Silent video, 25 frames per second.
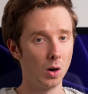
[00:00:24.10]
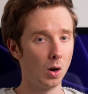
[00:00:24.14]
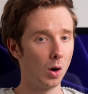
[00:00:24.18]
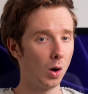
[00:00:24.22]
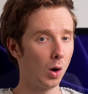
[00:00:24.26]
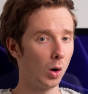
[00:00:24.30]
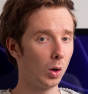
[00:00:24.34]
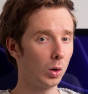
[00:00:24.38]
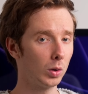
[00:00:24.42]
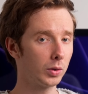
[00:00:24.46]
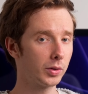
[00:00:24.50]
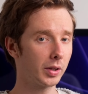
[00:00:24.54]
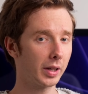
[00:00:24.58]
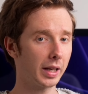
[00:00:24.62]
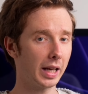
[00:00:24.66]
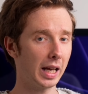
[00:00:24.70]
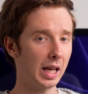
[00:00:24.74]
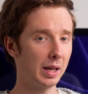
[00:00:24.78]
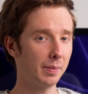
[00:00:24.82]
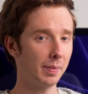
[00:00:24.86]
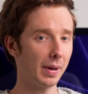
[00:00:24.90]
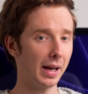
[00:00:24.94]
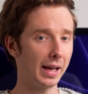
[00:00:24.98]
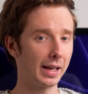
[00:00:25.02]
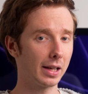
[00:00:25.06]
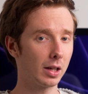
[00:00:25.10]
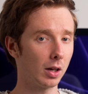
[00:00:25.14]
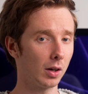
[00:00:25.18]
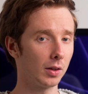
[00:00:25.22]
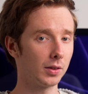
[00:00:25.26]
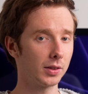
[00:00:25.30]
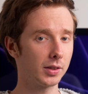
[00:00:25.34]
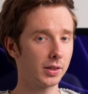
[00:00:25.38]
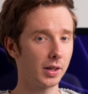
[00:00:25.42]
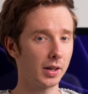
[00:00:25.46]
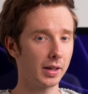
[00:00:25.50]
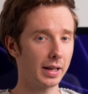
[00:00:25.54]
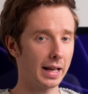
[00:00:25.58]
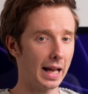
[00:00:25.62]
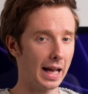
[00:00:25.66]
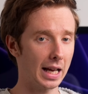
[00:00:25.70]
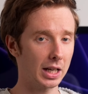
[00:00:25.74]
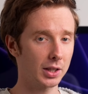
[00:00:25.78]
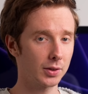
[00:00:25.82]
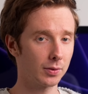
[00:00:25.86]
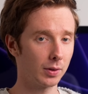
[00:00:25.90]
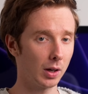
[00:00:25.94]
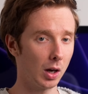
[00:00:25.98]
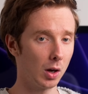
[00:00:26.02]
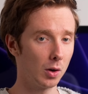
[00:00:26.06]
All to keep a constant
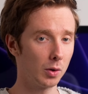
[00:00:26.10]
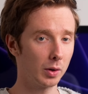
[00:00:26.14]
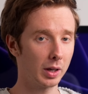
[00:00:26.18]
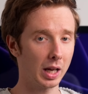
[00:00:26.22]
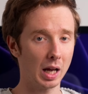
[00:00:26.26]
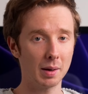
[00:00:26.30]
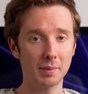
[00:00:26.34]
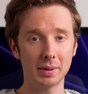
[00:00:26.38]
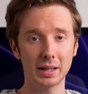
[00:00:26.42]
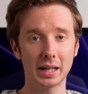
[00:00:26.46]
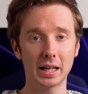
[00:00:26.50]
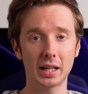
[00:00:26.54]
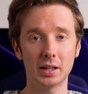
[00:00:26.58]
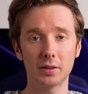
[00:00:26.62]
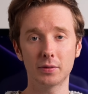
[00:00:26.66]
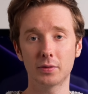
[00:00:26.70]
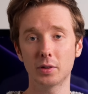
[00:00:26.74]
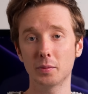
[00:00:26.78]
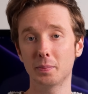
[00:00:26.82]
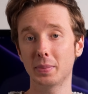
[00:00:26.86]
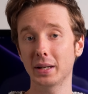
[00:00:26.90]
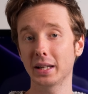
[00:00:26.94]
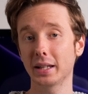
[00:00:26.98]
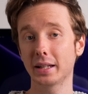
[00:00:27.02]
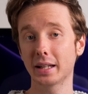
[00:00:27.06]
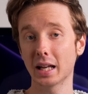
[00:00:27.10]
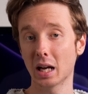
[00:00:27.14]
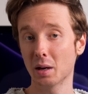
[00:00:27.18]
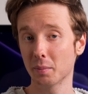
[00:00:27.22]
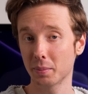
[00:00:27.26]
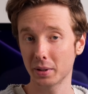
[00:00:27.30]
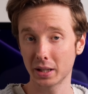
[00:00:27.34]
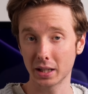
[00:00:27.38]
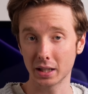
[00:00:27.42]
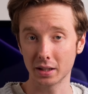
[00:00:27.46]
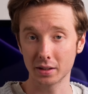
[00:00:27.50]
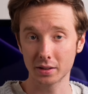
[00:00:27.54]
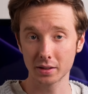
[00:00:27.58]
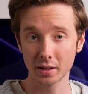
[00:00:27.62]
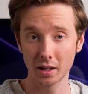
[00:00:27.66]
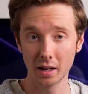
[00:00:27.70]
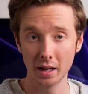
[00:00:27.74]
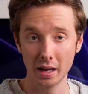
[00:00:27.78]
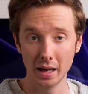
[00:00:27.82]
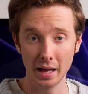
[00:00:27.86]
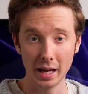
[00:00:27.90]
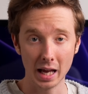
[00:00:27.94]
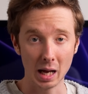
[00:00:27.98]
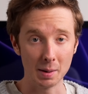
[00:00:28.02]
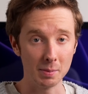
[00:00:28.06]
cash flow coming in for big companies
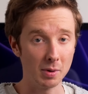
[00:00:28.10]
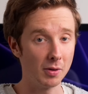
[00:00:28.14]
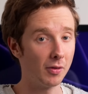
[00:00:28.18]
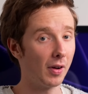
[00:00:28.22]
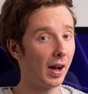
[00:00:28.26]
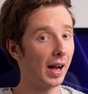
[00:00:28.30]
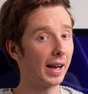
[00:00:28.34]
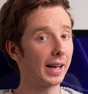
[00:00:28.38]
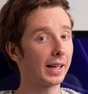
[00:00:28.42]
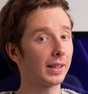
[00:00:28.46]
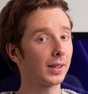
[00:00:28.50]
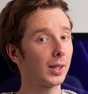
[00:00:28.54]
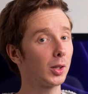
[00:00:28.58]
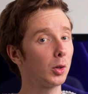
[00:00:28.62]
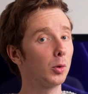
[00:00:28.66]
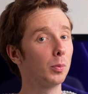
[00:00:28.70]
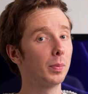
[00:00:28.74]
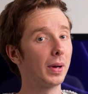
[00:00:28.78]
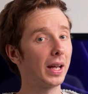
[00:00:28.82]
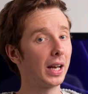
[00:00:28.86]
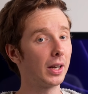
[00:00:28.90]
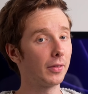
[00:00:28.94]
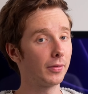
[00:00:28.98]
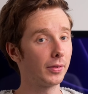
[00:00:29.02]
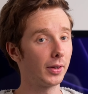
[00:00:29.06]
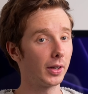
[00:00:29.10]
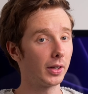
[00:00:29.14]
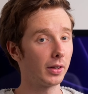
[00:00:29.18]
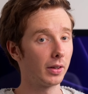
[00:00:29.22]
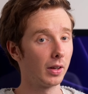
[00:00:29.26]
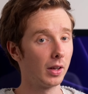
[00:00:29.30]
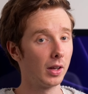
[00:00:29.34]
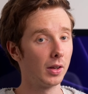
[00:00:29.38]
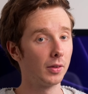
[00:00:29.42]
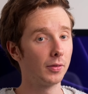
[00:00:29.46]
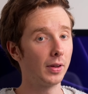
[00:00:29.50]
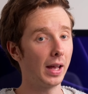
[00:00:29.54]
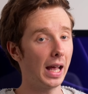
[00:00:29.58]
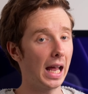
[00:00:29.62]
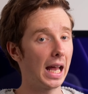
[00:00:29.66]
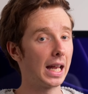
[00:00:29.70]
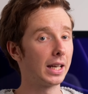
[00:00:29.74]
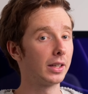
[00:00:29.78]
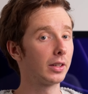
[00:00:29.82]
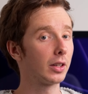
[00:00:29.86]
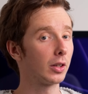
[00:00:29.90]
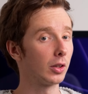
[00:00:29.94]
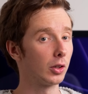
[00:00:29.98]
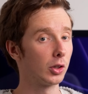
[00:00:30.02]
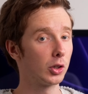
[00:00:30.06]
and providing little benefit for
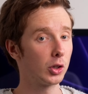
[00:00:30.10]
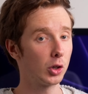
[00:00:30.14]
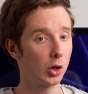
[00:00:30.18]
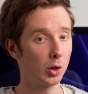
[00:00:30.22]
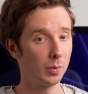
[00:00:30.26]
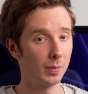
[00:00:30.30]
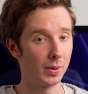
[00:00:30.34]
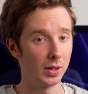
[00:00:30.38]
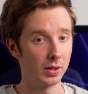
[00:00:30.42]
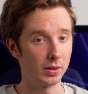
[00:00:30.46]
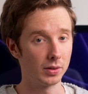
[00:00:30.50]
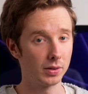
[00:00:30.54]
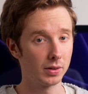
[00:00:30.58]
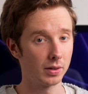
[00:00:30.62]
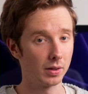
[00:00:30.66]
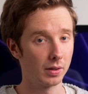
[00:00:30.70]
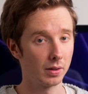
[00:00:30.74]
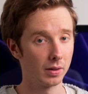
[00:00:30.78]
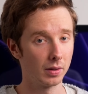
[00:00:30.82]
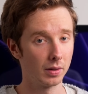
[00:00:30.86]
end consumers.